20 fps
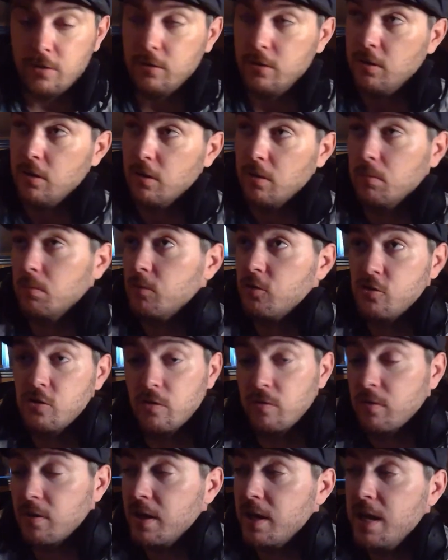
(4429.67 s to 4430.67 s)
to
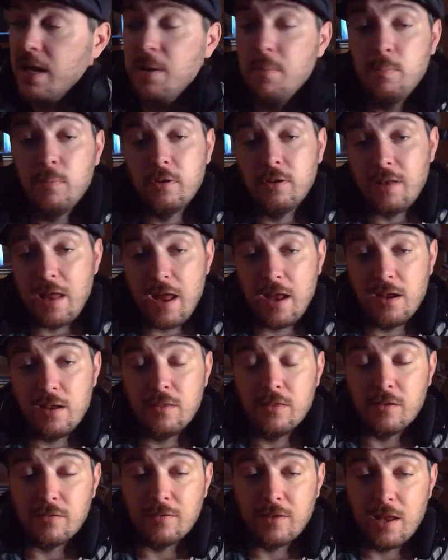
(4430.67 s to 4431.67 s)
just keep
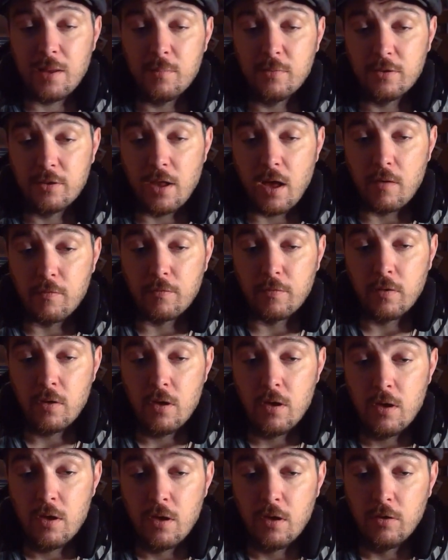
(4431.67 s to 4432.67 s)
saying the same stuff.
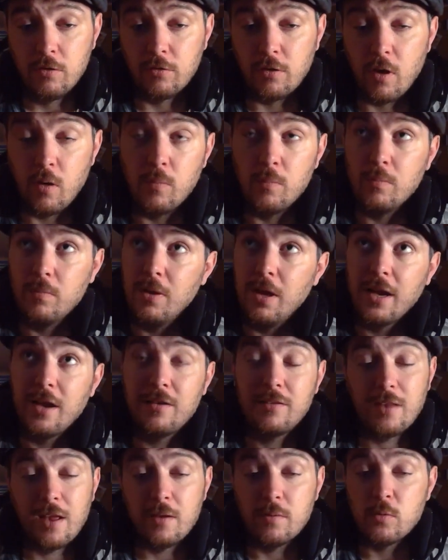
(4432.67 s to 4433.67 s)
So, like I
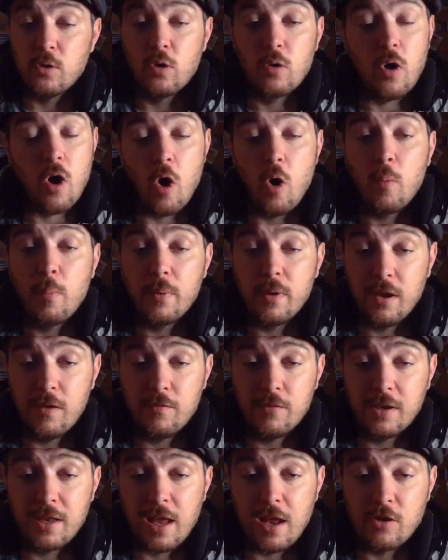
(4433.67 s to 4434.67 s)
said, you open
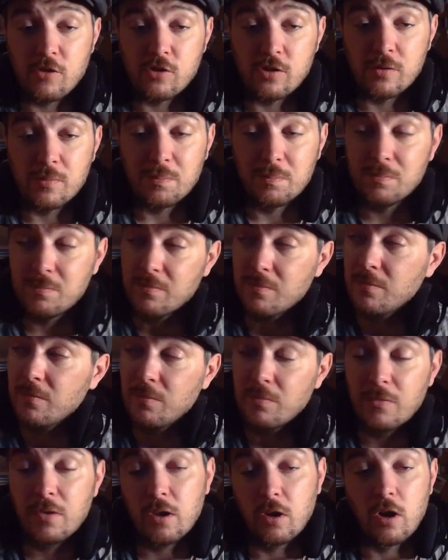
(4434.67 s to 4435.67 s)
invitation.
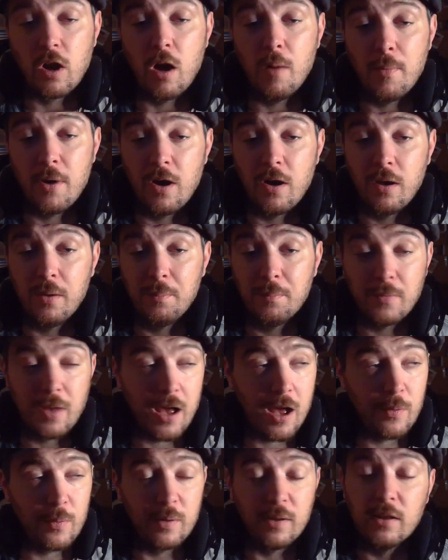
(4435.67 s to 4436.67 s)
Come on,
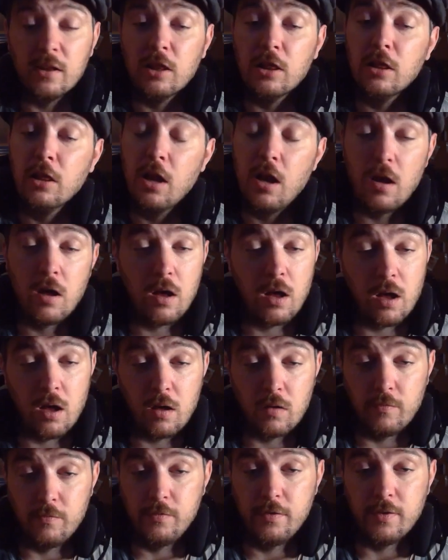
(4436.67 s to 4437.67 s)
I would
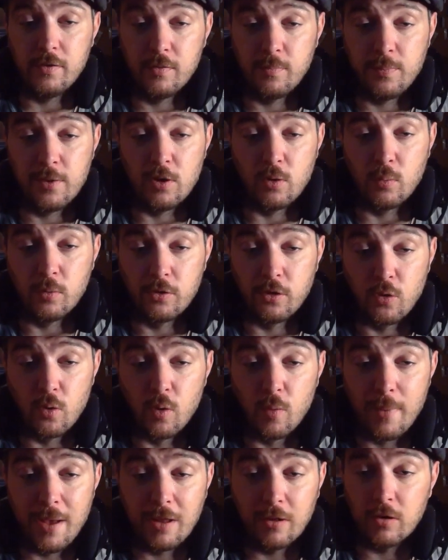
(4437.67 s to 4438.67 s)
love to speak with
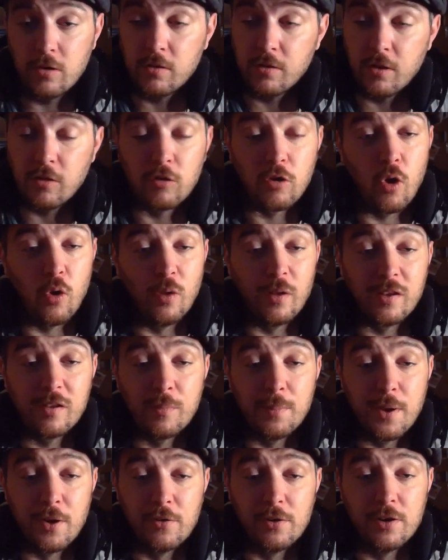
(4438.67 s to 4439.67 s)
you about this whole
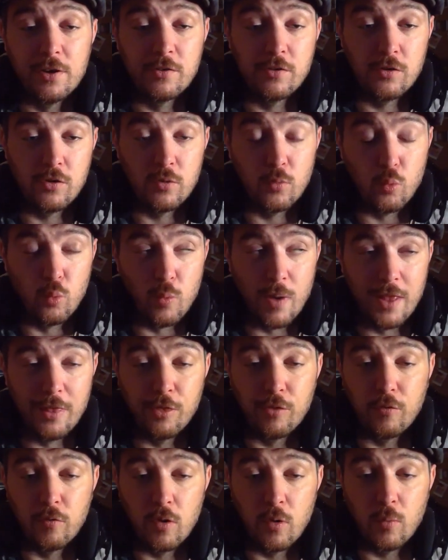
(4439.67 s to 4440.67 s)
experience you
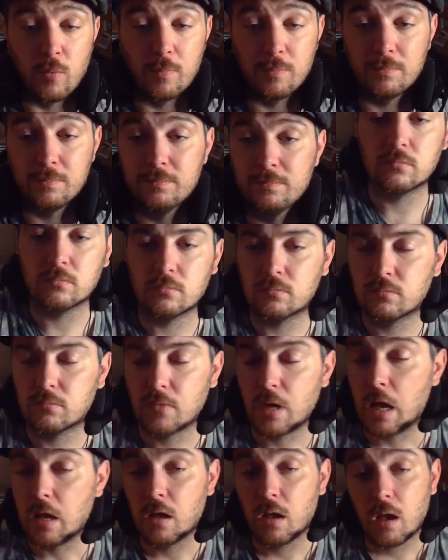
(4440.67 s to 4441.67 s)
went through.
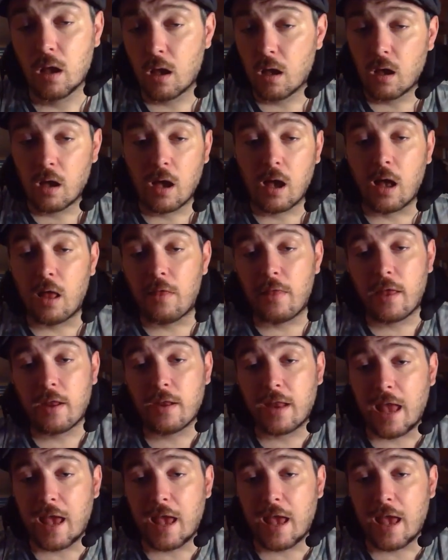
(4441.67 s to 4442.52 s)
And then